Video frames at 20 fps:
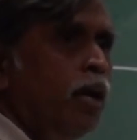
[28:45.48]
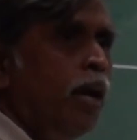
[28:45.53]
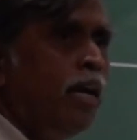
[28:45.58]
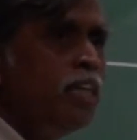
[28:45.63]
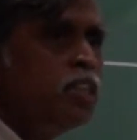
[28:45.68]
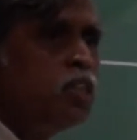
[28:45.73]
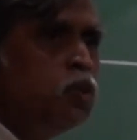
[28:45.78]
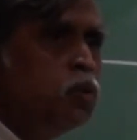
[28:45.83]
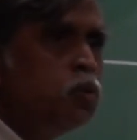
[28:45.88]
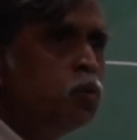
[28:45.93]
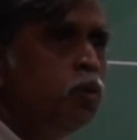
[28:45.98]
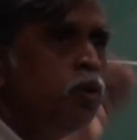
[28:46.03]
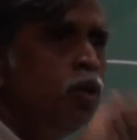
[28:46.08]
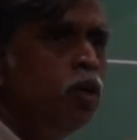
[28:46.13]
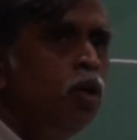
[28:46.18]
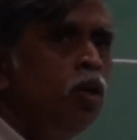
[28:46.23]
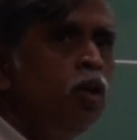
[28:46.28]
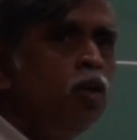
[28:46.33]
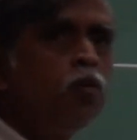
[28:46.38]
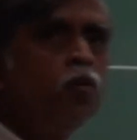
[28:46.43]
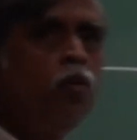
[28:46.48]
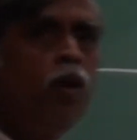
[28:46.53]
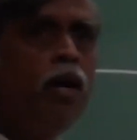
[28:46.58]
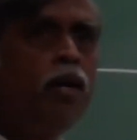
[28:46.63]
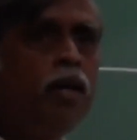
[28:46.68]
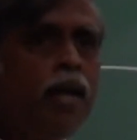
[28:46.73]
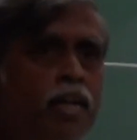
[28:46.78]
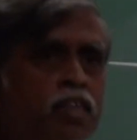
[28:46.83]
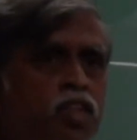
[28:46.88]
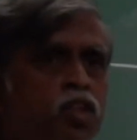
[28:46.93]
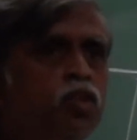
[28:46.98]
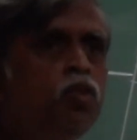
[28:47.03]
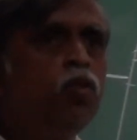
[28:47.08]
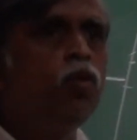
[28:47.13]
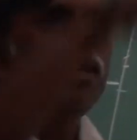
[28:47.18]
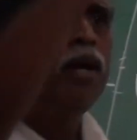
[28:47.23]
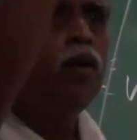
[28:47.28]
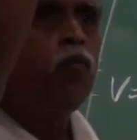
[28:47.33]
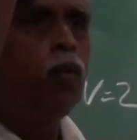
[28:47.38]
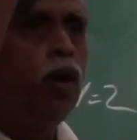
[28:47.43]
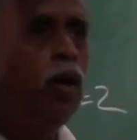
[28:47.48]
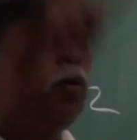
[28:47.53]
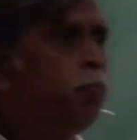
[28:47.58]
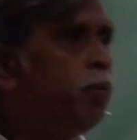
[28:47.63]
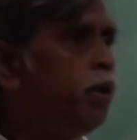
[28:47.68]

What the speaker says: H2. So at H2 you will get one